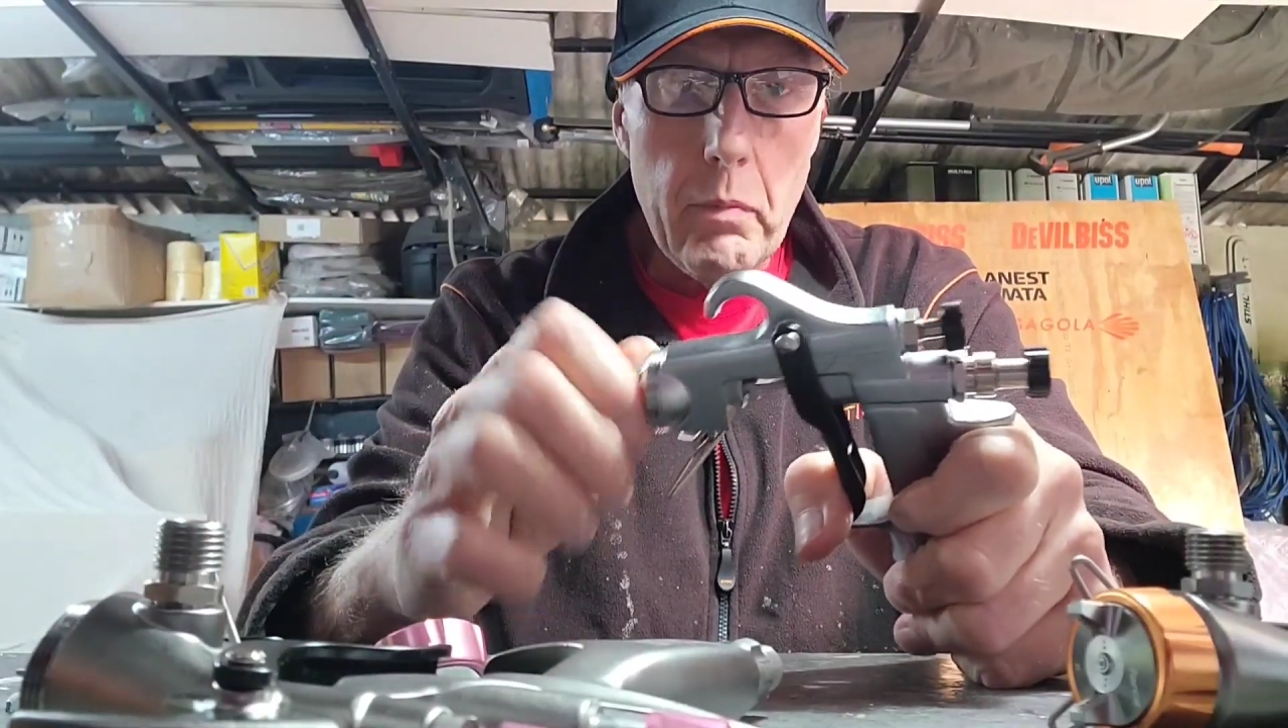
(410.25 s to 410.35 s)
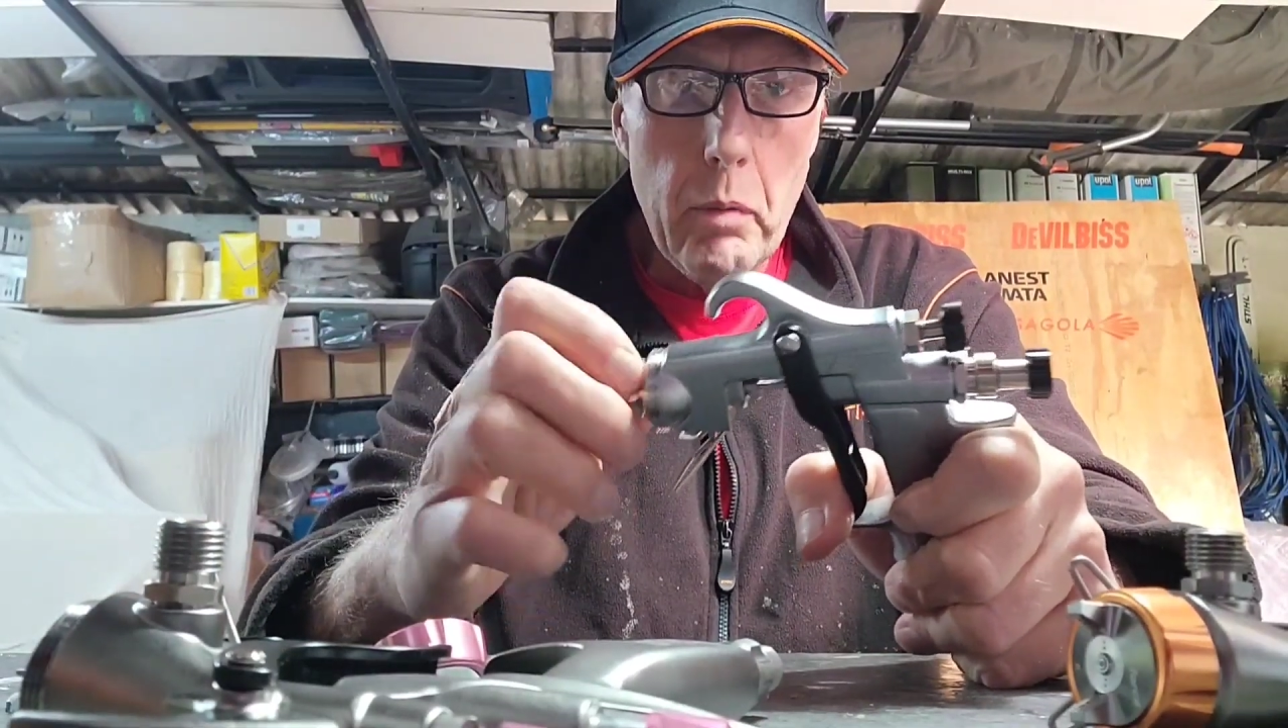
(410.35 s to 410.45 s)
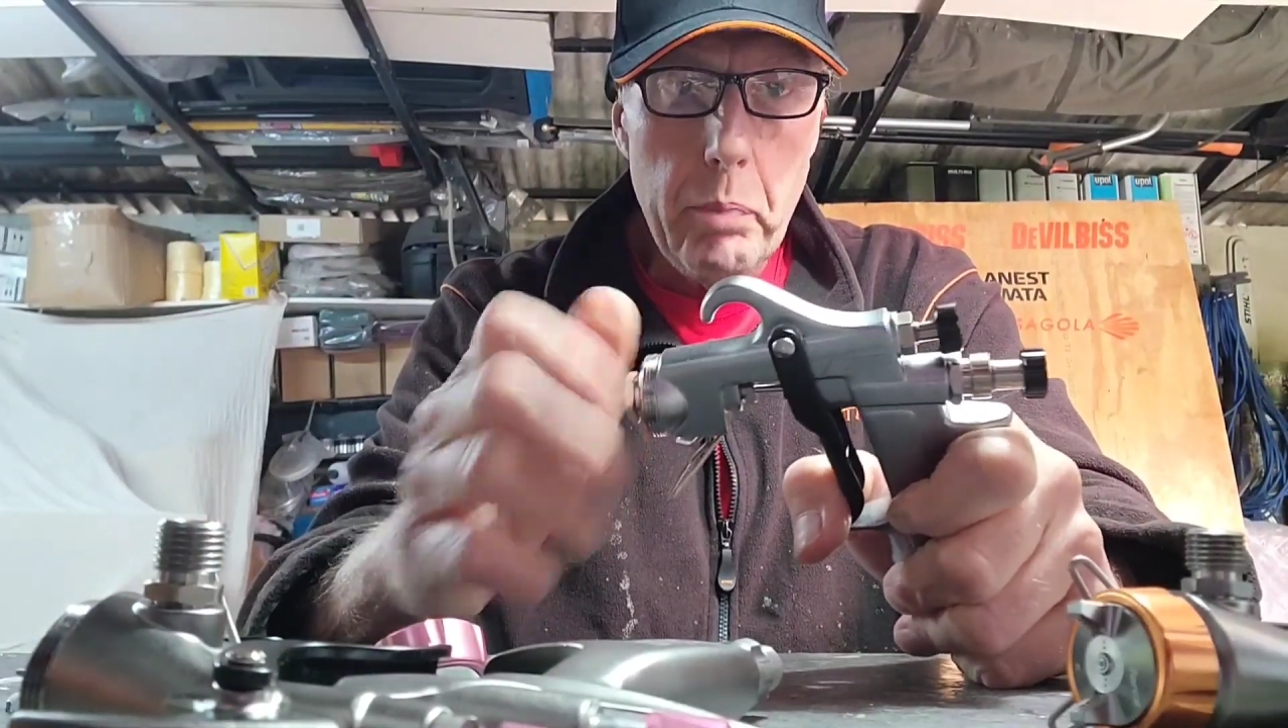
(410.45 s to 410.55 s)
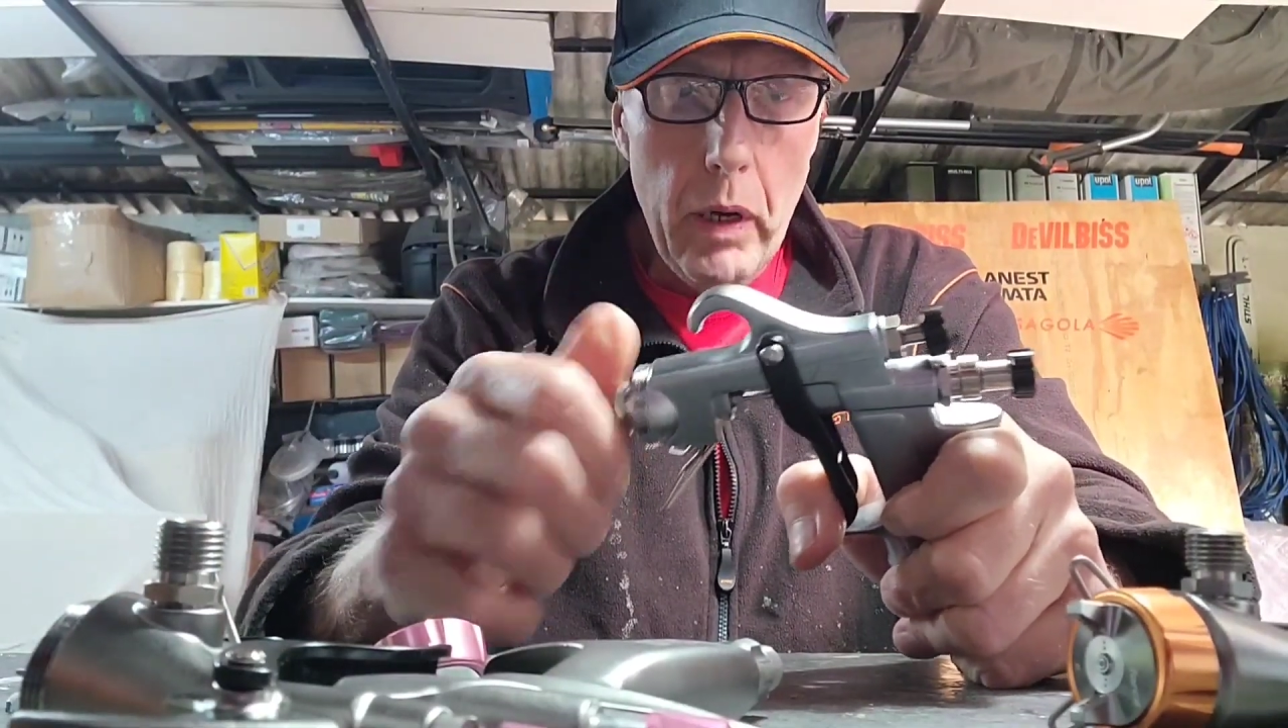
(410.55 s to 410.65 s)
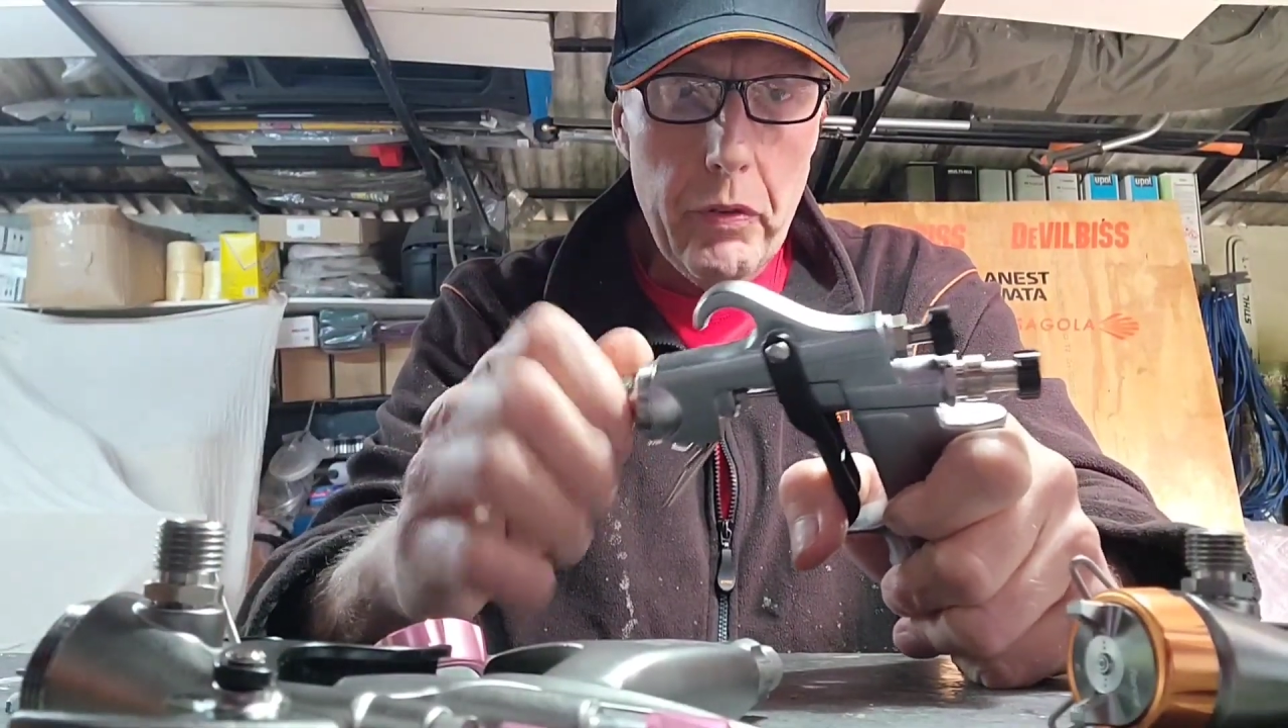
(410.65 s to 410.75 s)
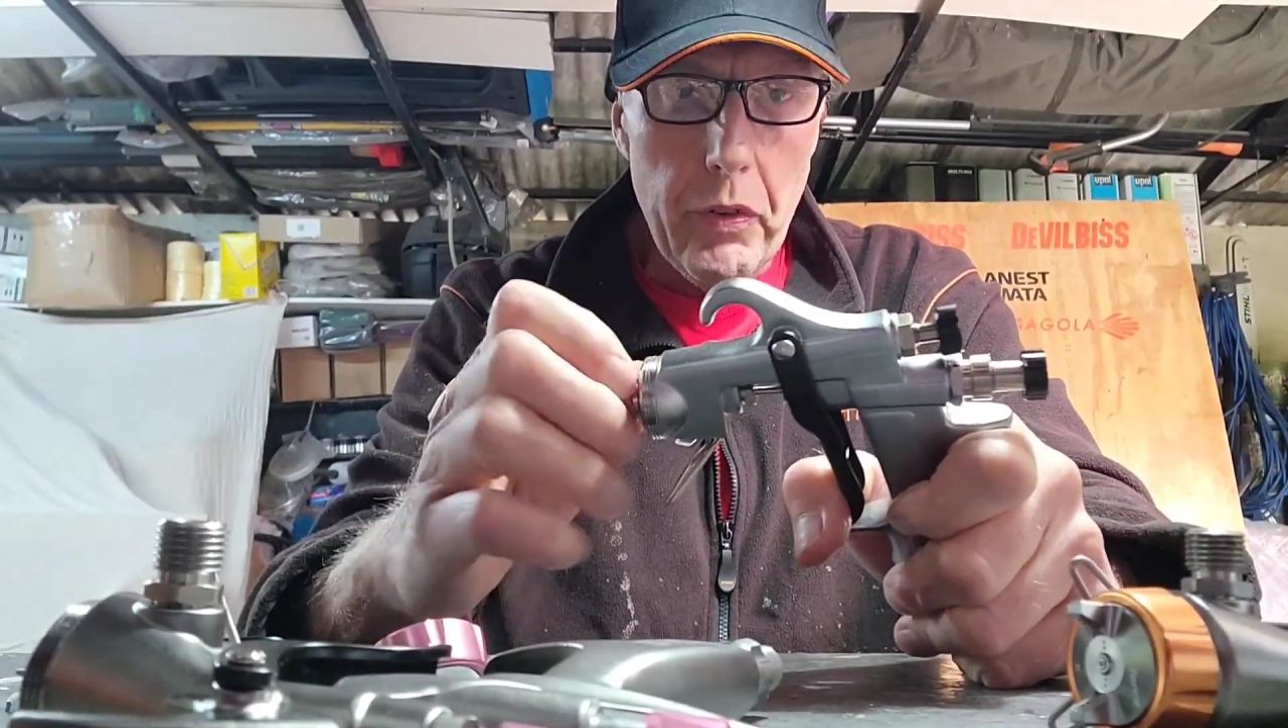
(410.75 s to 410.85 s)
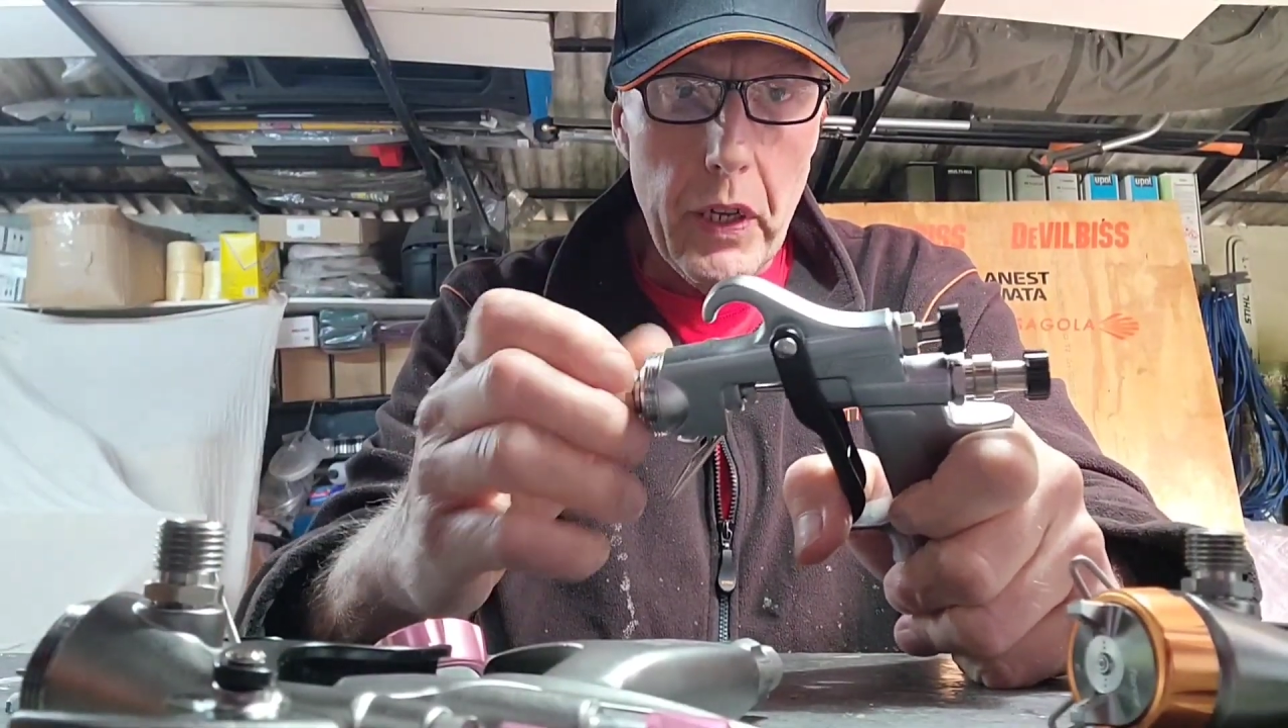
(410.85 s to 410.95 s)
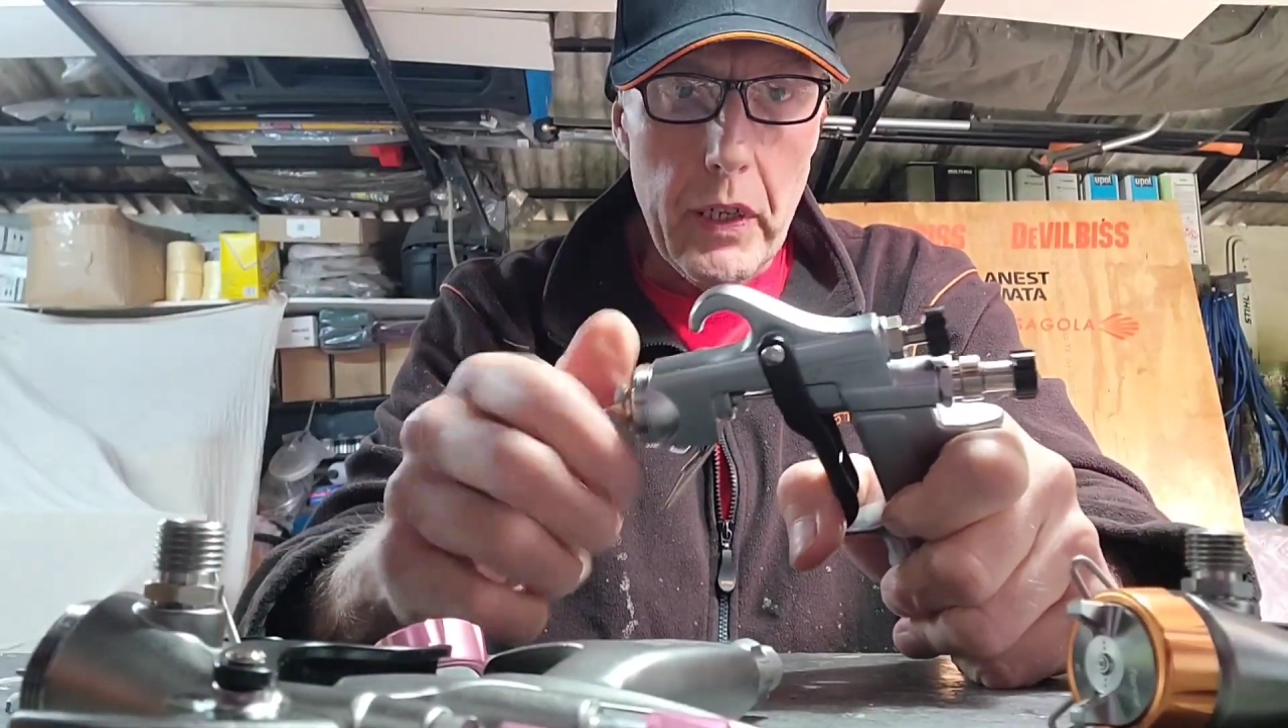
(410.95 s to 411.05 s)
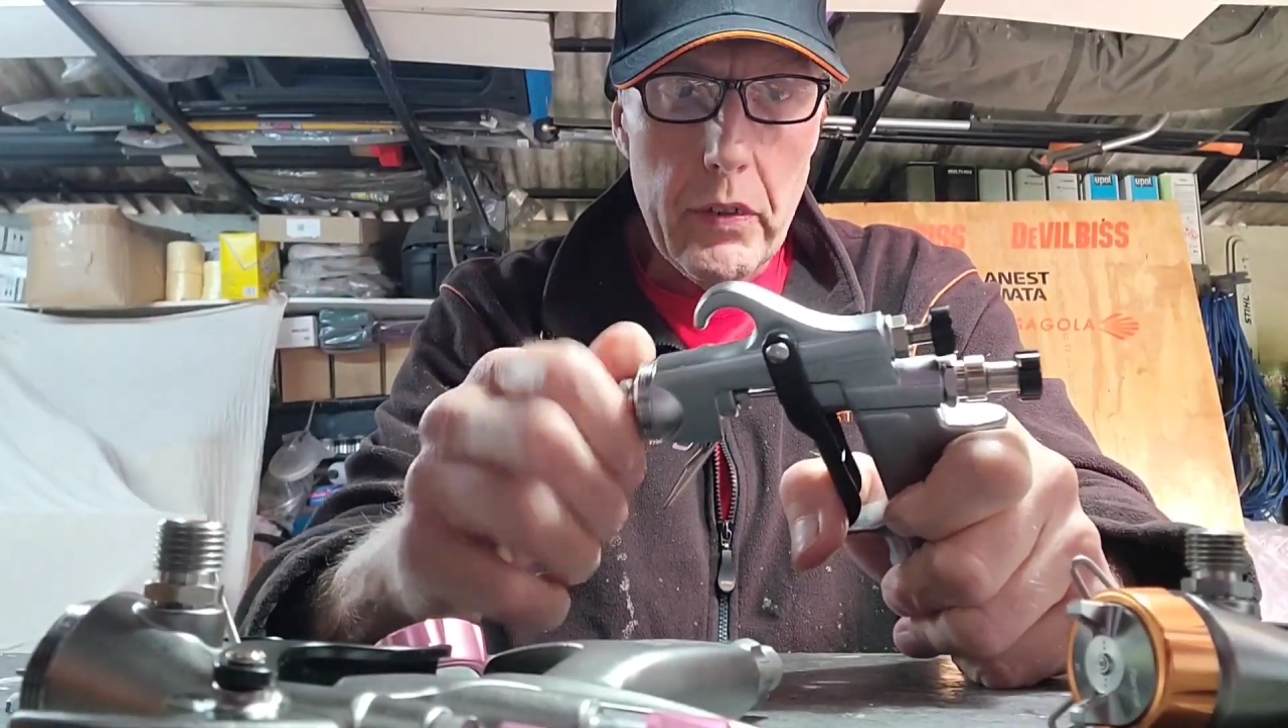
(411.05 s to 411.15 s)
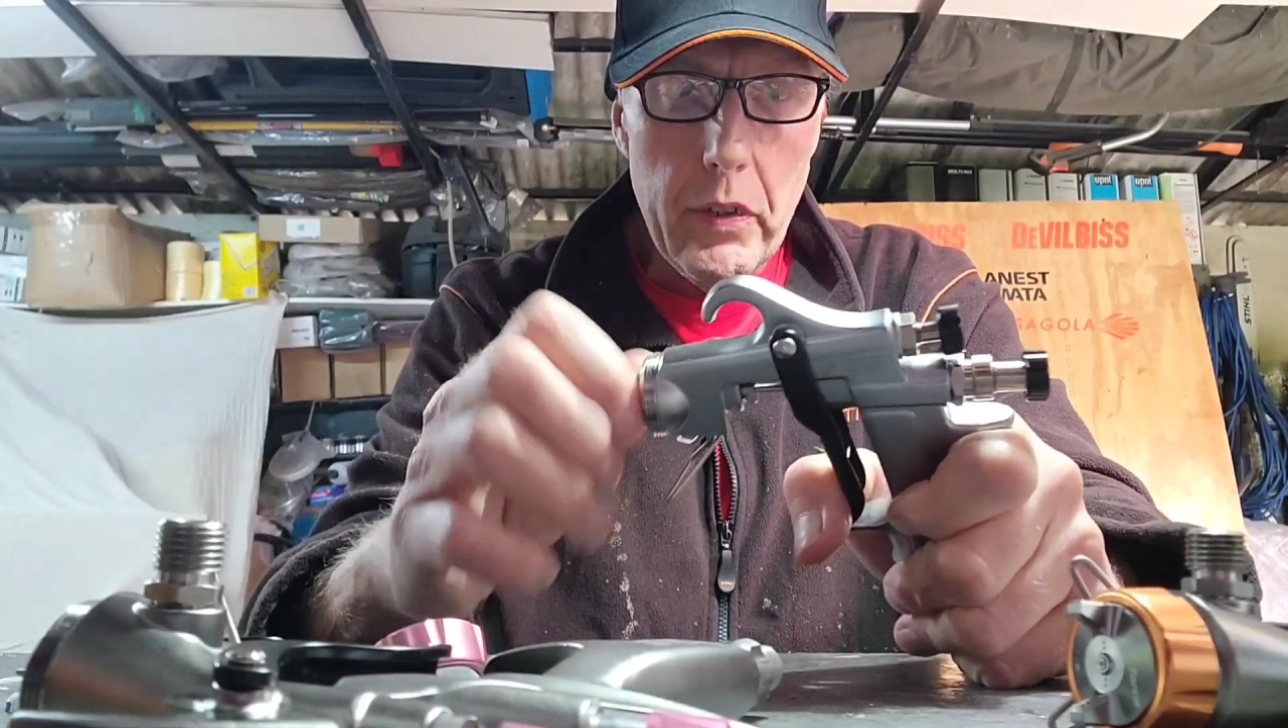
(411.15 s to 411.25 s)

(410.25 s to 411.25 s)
on both of these.